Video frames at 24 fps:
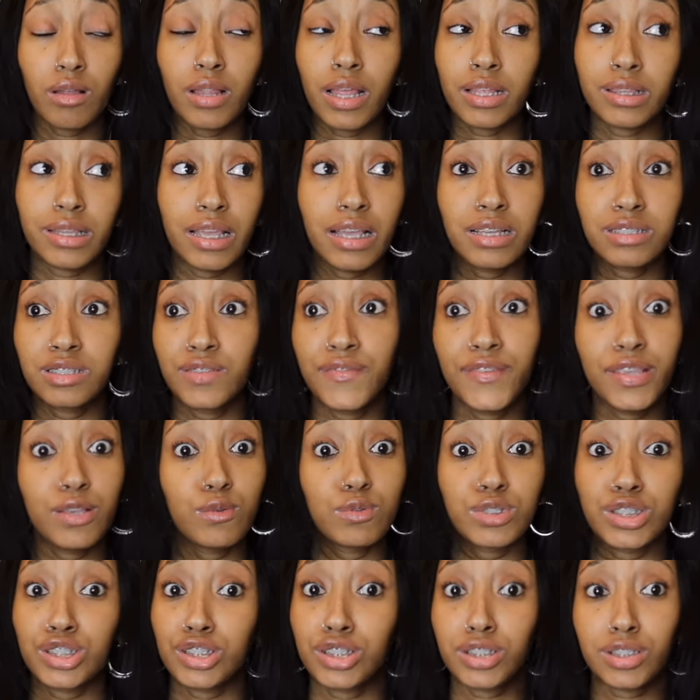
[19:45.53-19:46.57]
Like, the SUV
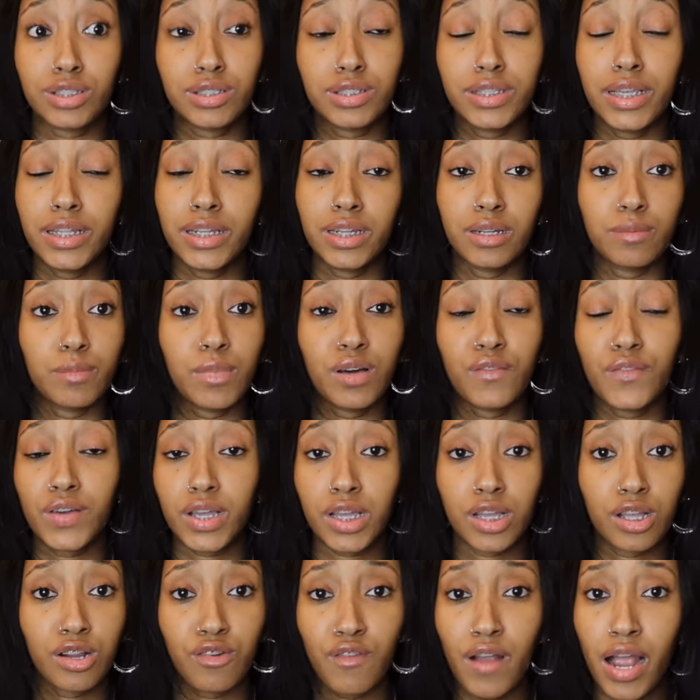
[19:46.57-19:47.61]
was just sitting in my
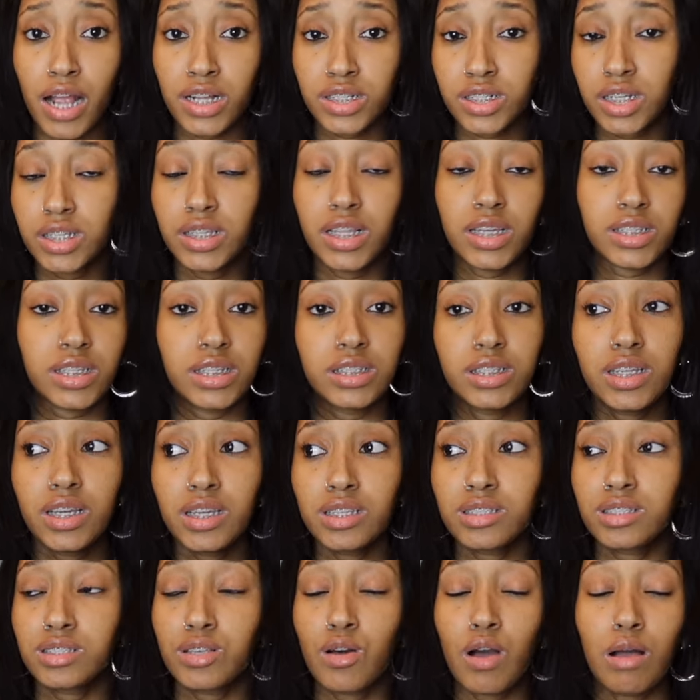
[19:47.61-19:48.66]
fucking garage collecting
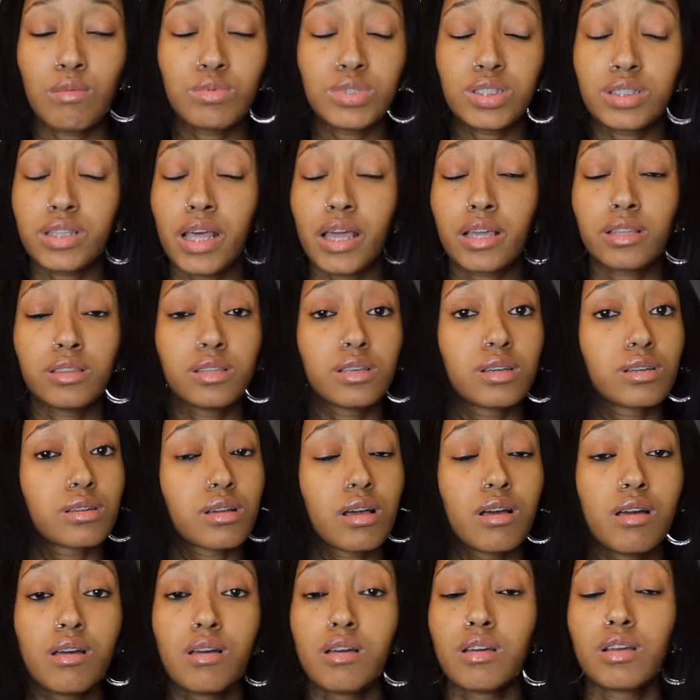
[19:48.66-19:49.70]
dust. So I'm just like, look,
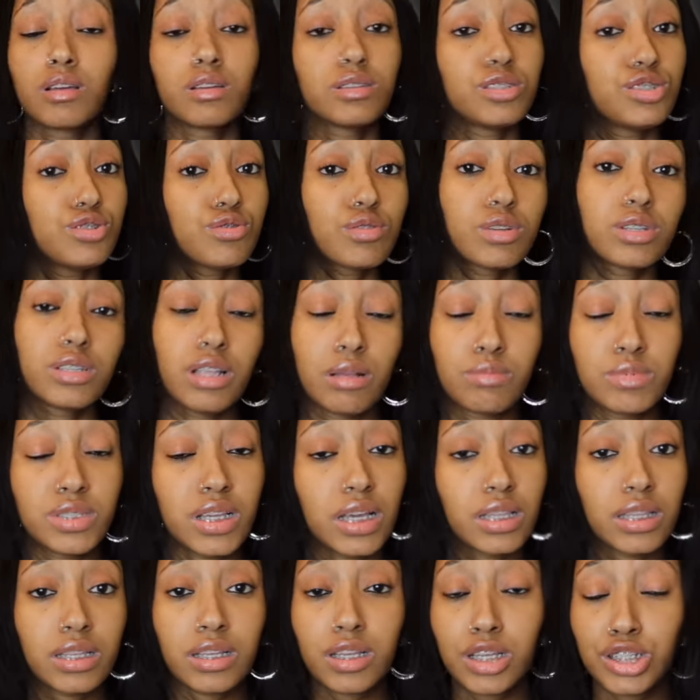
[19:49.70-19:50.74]
I'm
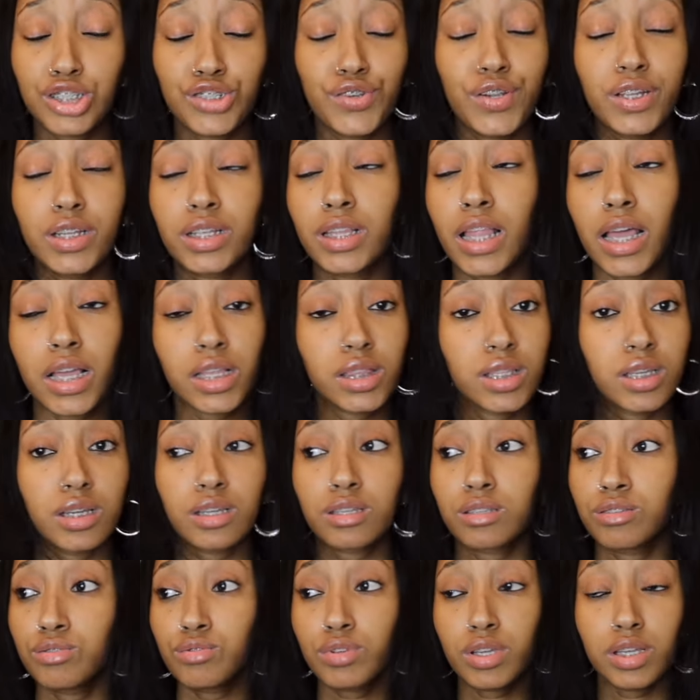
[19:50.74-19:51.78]
telling Katrina, like,
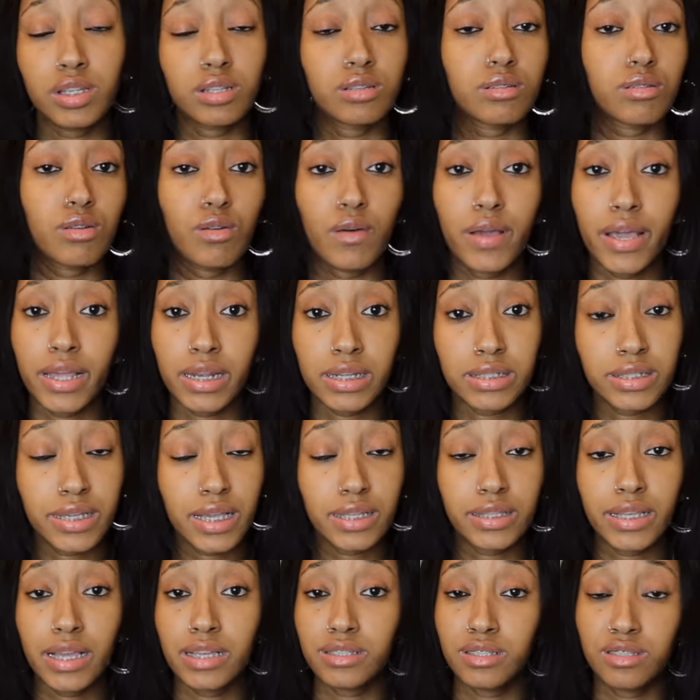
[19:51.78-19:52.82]
look, you can go ahead and
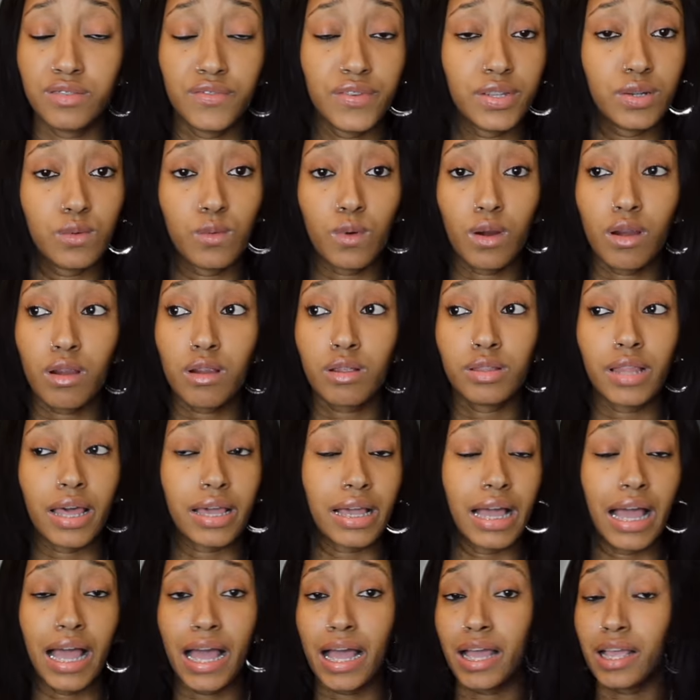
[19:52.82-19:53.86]
take the SUV to work.
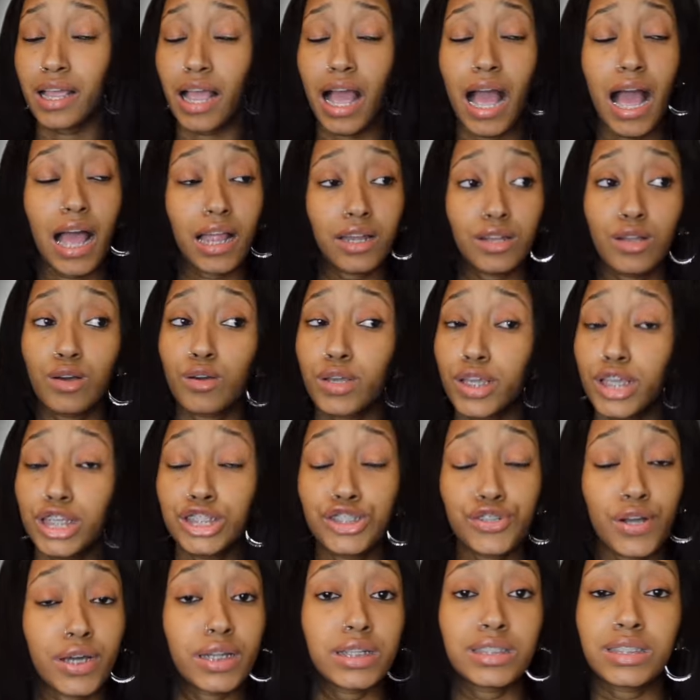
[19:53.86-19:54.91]
Like, I know he
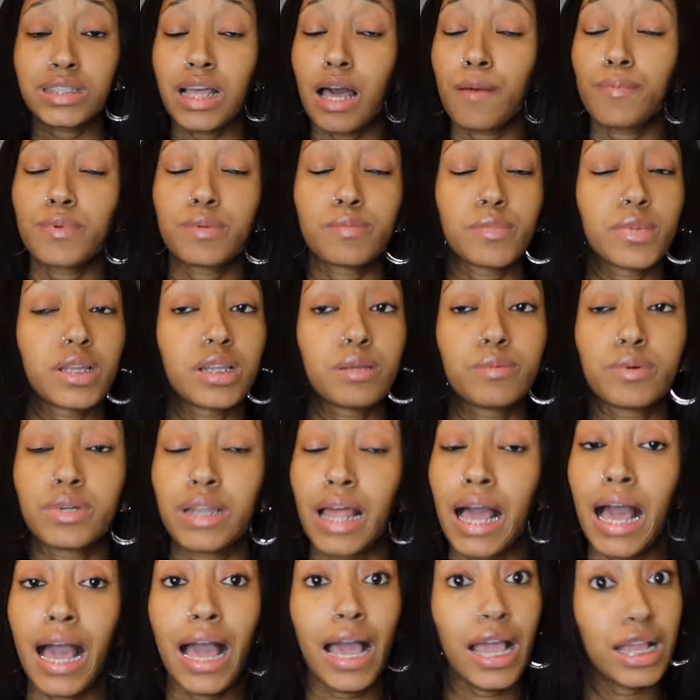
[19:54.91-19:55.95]
trying to stop your money,
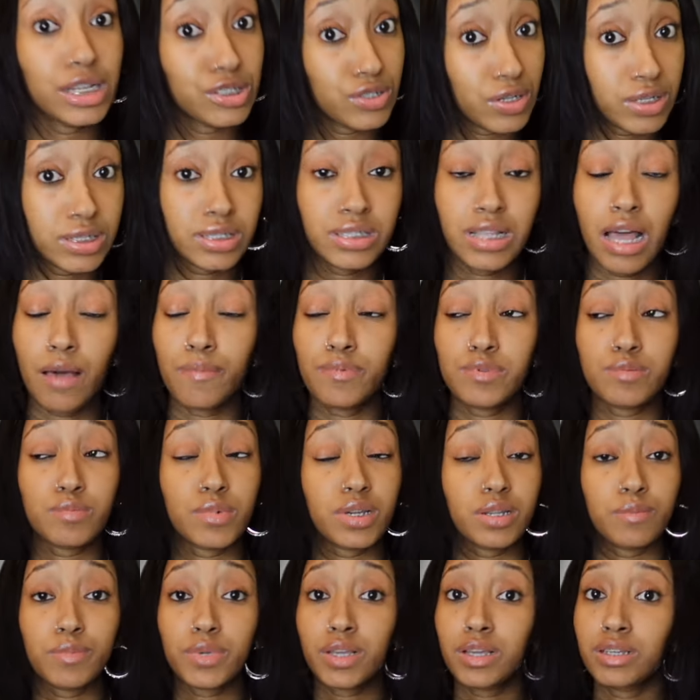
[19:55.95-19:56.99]
but I ain't trying to stop your
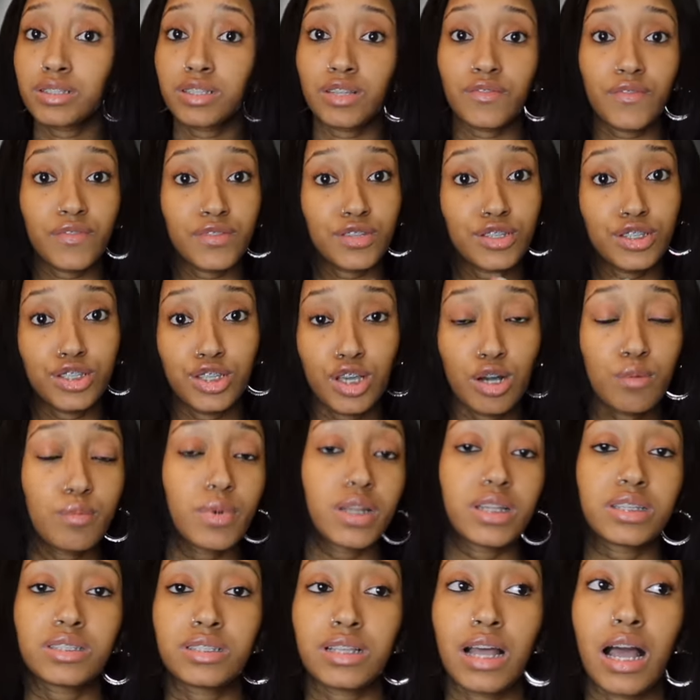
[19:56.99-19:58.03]
money, because if your
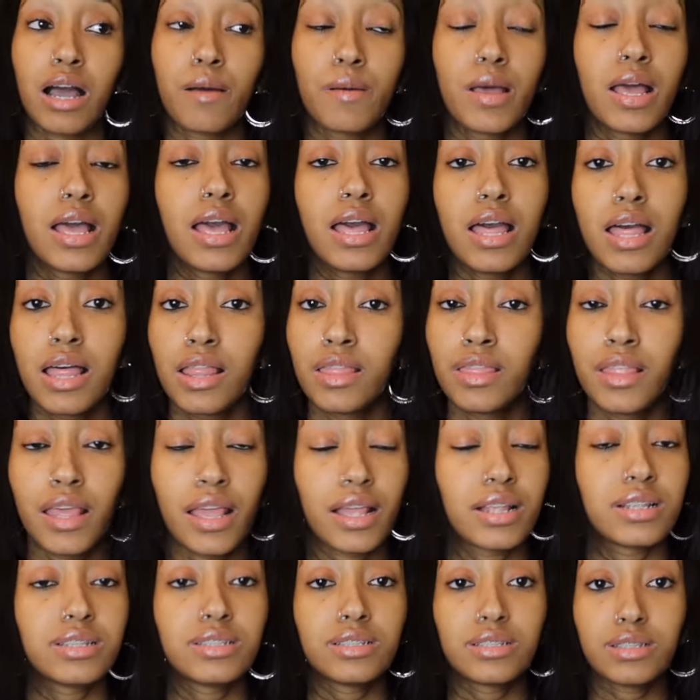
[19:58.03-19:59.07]
money stopped,
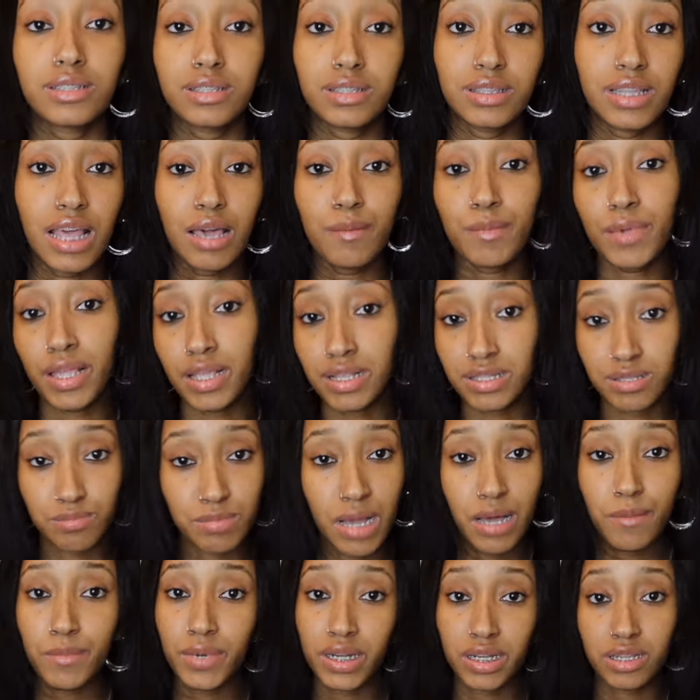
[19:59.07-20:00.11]
then that means
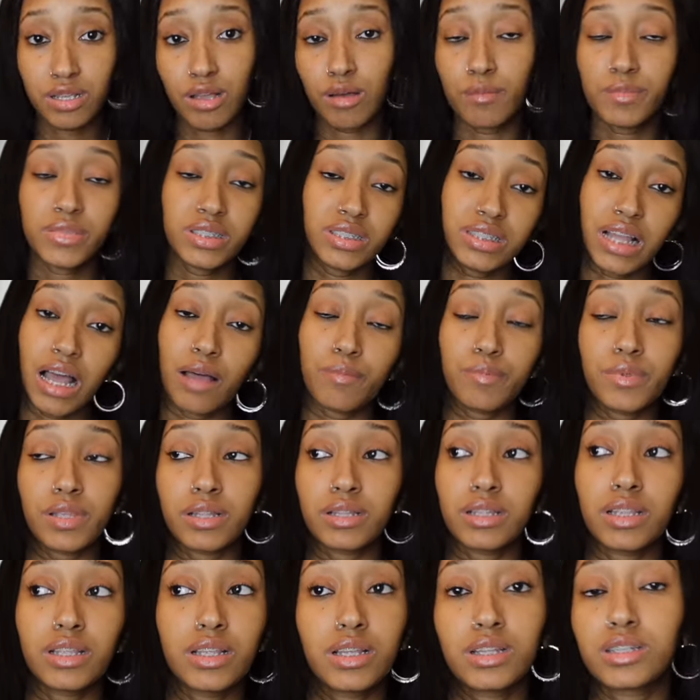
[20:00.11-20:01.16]
my money gonna be stopping
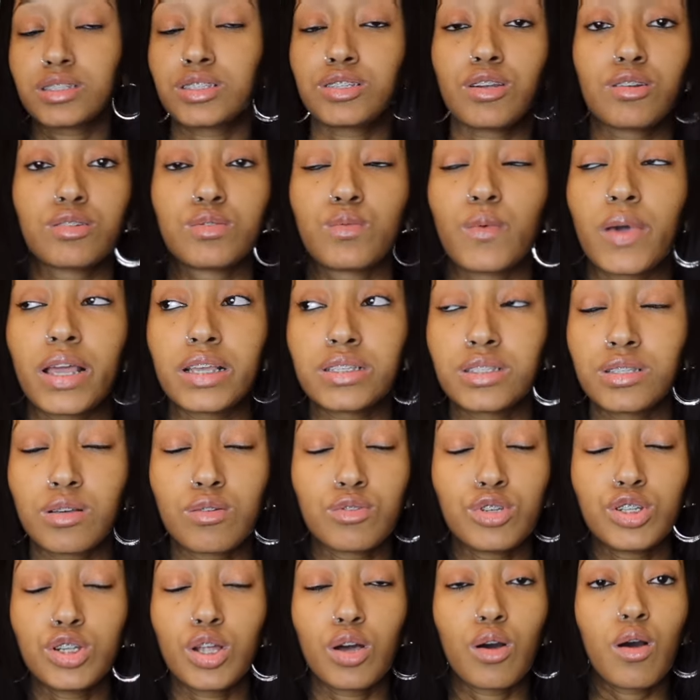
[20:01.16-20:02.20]
in a certain way. So,
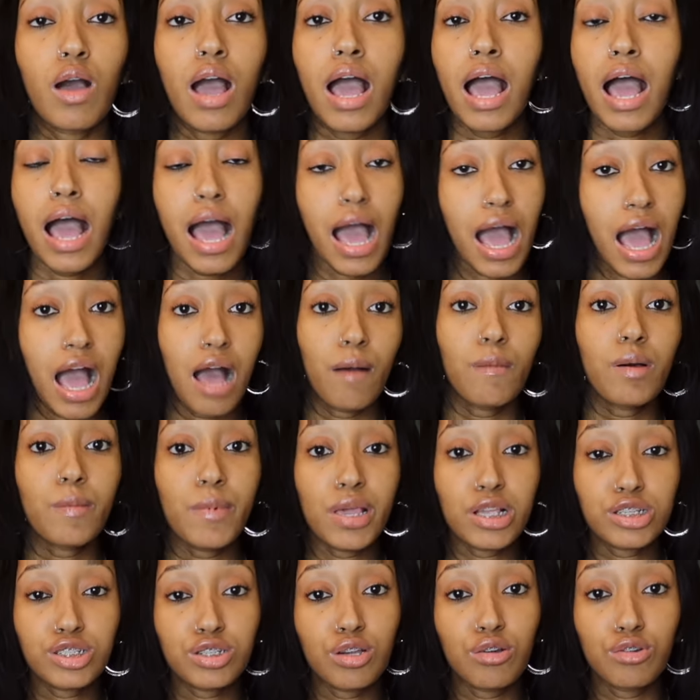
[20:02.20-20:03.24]
you know, I'm gonna
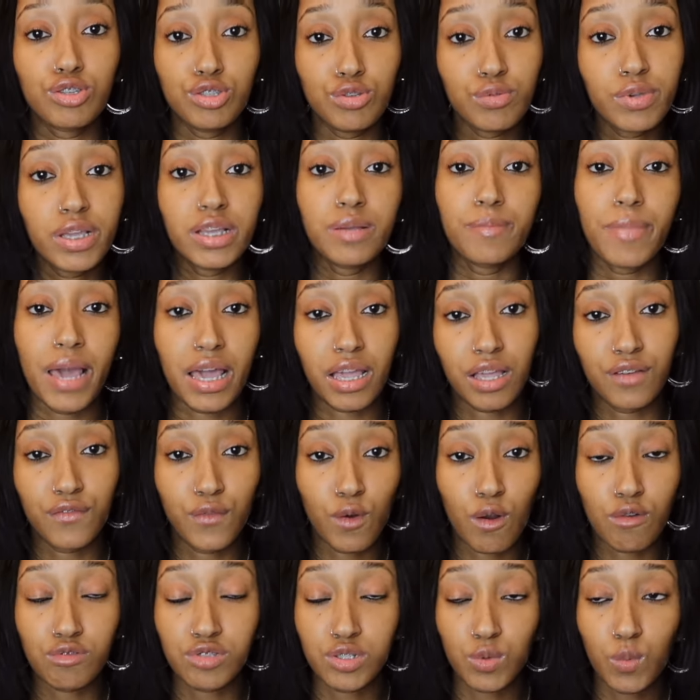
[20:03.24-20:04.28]
make sure you get back and
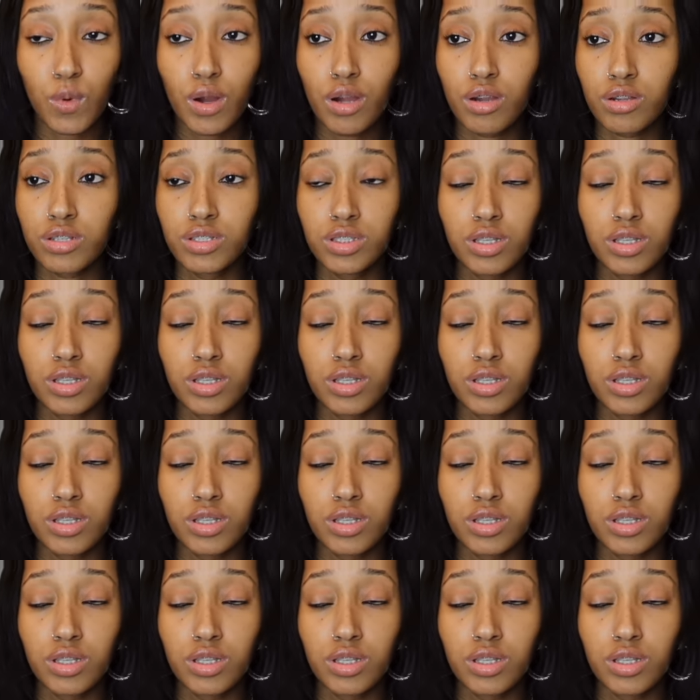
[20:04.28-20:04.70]
forth to work.